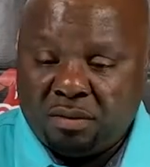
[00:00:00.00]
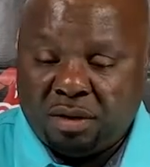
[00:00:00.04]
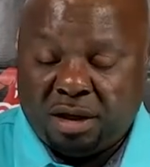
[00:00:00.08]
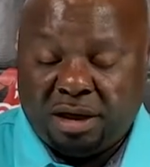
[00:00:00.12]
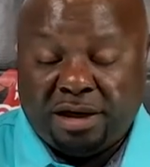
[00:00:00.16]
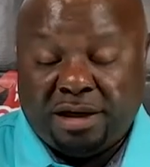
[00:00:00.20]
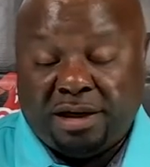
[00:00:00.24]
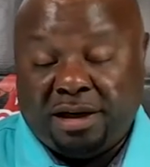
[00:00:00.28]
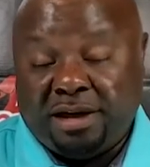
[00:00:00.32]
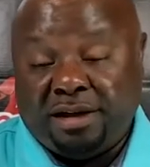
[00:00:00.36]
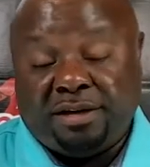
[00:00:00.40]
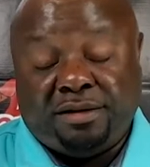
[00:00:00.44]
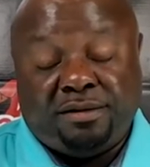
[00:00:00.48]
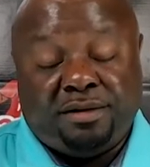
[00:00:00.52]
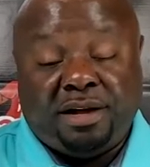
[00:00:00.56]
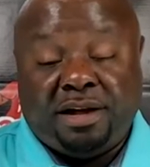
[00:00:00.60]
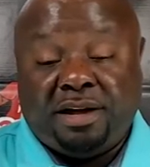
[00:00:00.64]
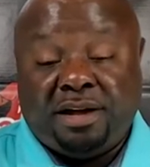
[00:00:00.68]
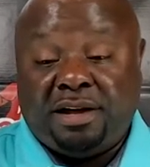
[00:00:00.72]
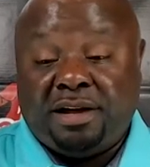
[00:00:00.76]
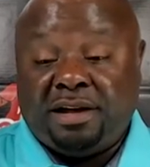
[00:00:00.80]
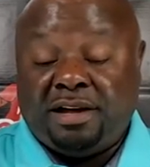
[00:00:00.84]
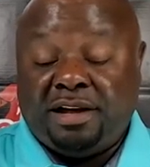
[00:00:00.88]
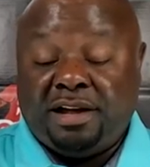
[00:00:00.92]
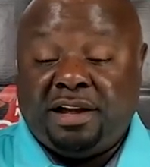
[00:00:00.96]
And, and,
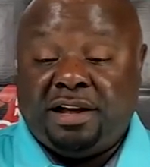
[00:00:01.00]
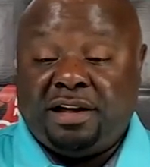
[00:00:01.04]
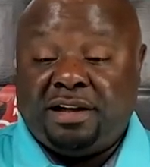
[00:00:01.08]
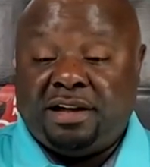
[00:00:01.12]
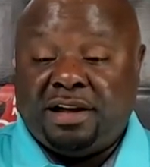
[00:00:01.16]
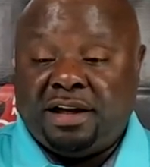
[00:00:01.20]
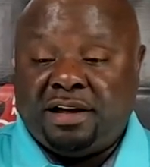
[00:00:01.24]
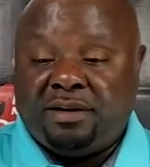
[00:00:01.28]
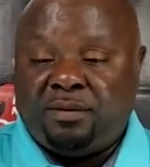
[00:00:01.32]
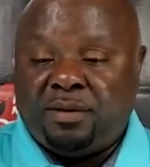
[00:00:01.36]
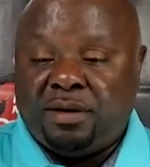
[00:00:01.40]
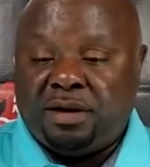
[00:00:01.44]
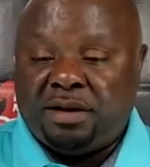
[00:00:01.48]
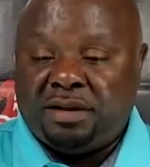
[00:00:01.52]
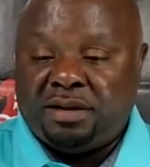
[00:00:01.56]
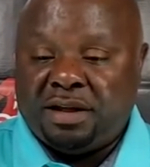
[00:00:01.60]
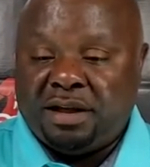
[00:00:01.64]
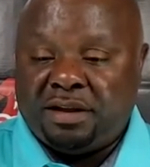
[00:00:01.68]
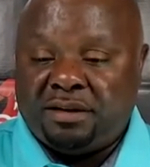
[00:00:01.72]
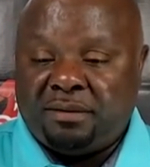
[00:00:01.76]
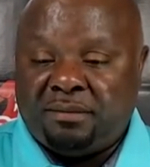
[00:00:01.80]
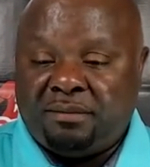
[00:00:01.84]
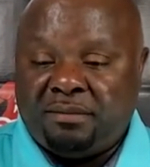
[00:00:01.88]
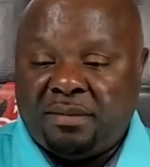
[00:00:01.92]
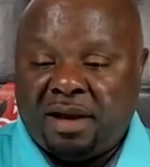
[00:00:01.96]
and at the end of the day, it really
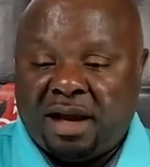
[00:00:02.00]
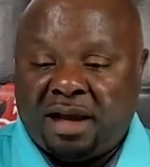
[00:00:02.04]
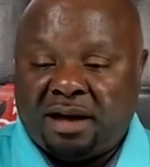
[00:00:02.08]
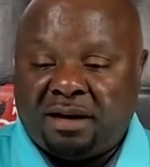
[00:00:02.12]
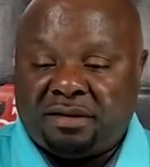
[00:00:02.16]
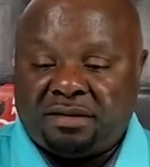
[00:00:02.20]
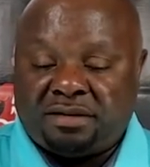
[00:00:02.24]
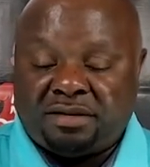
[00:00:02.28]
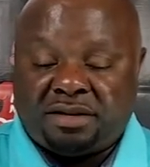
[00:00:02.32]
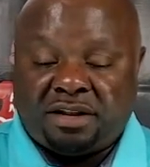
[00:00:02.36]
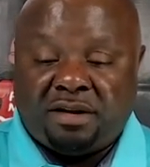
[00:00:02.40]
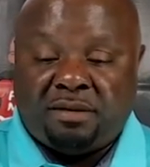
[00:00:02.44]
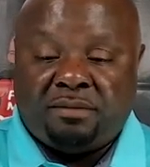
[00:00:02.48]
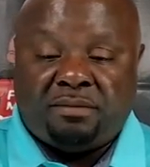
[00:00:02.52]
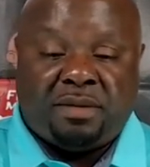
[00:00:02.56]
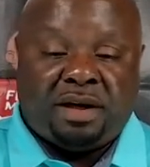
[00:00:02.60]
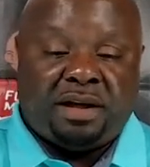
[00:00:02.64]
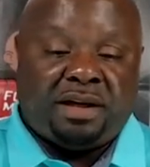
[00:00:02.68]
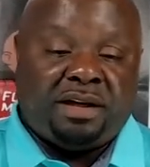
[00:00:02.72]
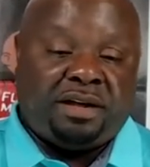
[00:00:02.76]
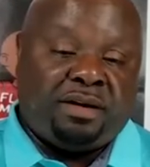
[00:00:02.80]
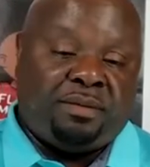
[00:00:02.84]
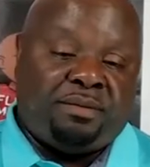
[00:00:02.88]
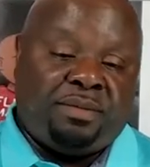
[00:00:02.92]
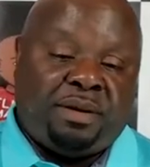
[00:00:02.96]
doesn't matter. It's still
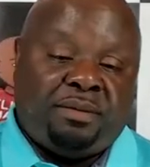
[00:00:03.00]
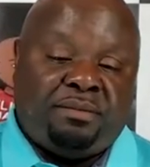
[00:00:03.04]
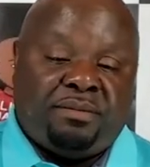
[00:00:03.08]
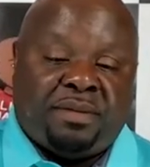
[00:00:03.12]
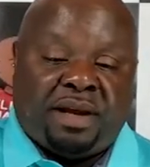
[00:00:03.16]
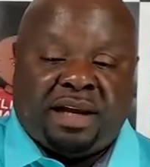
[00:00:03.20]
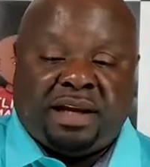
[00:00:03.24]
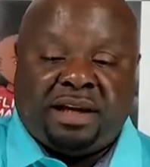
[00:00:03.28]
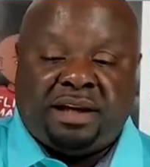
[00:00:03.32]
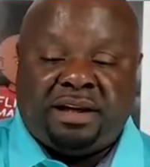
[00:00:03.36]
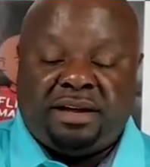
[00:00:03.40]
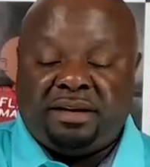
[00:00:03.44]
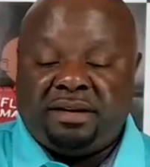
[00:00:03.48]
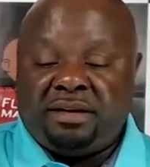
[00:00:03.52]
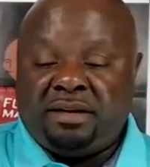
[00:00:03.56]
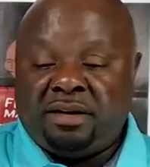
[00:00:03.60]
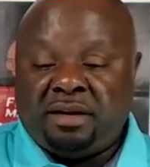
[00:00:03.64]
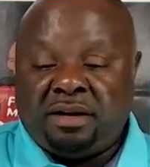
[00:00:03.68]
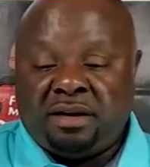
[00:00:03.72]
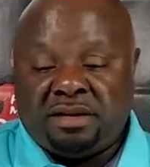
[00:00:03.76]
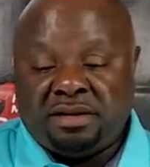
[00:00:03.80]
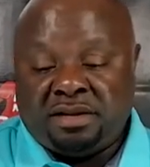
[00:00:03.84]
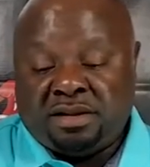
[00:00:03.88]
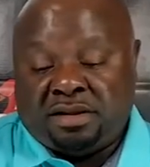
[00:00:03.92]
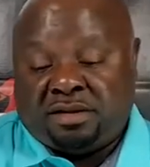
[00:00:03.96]
money to be made. You
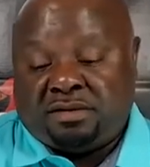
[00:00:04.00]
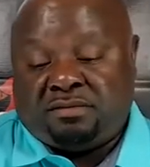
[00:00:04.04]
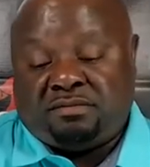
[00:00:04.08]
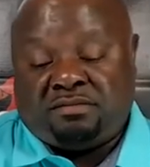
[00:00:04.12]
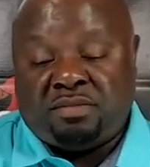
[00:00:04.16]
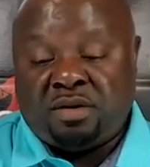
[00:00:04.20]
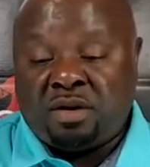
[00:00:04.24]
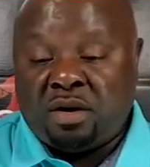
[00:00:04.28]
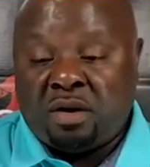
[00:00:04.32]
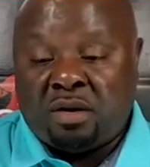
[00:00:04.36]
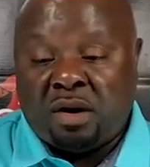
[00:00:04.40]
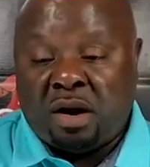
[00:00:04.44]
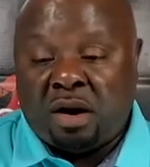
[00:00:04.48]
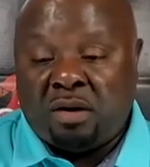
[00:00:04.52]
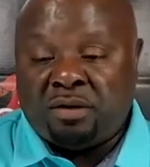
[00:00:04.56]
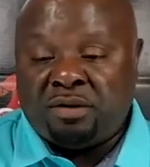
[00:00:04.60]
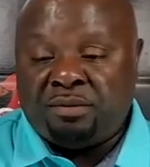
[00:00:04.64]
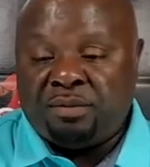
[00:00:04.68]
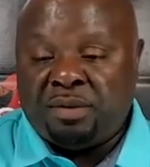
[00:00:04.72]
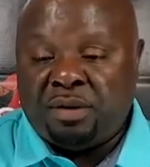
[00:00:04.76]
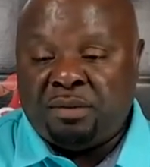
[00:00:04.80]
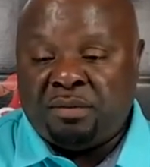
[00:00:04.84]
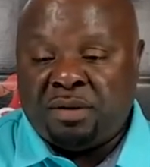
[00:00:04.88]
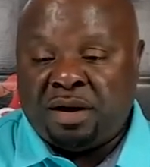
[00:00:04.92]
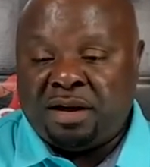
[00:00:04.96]
know, just gonna always
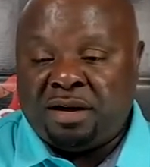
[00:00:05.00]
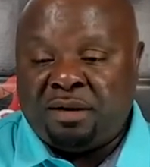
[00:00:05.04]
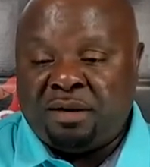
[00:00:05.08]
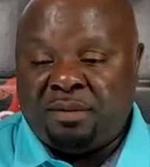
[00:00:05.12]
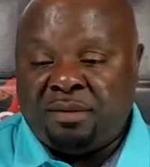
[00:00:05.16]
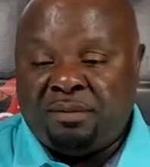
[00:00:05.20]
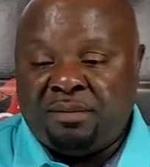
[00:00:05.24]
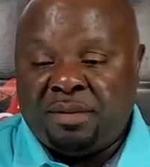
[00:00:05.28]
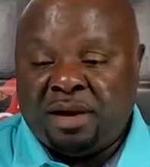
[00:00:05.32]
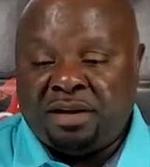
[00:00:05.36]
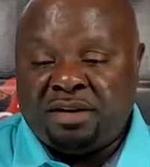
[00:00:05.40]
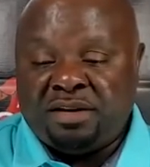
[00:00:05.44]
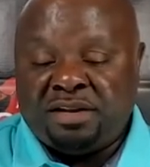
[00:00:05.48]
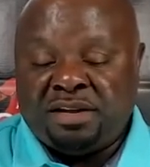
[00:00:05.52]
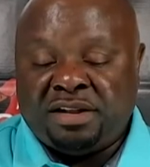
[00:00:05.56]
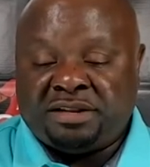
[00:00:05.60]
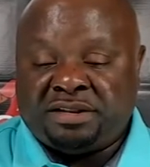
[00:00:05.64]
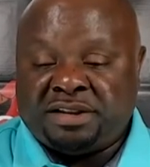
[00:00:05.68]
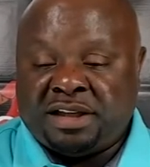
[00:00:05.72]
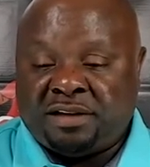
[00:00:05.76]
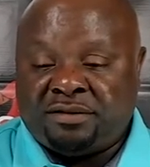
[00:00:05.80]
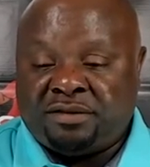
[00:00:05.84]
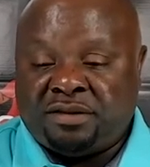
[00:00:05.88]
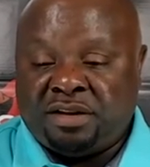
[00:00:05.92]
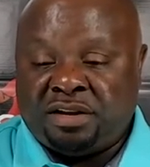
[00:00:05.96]
be money to be made. You
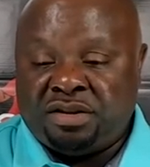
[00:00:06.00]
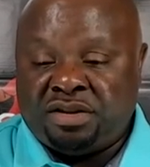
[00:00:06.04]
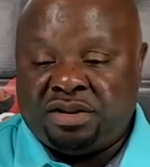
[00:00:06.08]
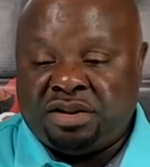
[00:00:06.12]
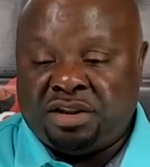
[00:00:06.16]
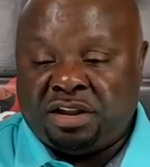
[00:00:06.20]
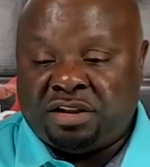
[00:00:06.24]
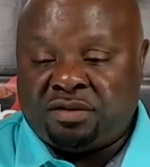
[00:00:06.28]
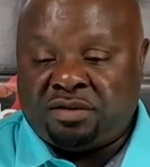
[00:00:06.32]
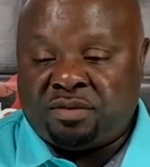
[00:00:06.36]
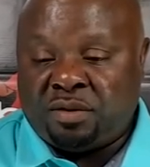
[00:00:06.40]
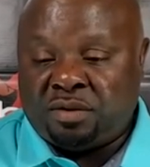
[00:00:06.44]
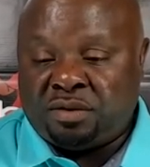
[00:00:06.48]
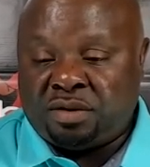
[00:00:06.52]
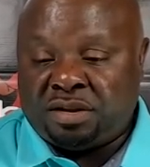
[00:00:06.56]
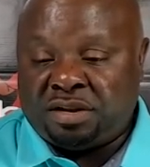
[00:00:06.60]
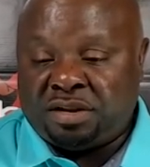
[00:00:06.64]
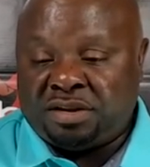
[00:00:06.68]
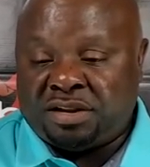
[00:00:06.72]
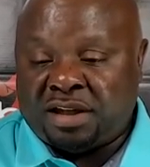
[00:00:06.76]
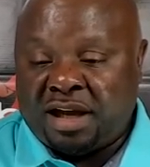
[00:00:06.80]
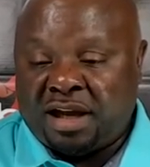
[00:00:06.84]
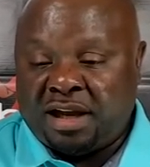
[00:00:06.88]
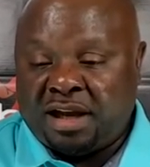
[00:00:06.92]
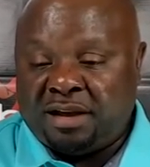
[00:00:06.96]
just have to adjust with the
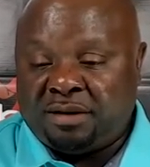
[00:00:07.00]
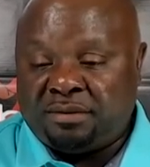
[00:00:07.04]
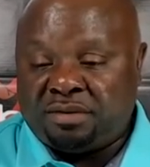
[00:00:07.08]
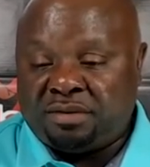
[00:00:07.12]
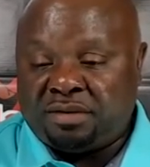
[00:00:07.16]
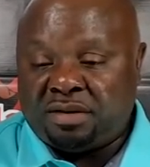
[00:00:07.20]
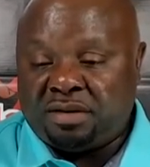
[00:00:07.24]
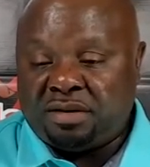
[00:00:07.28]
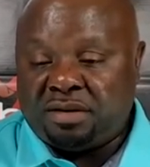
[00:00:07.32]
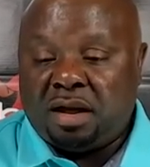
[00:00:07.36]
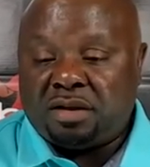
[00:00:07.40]
times.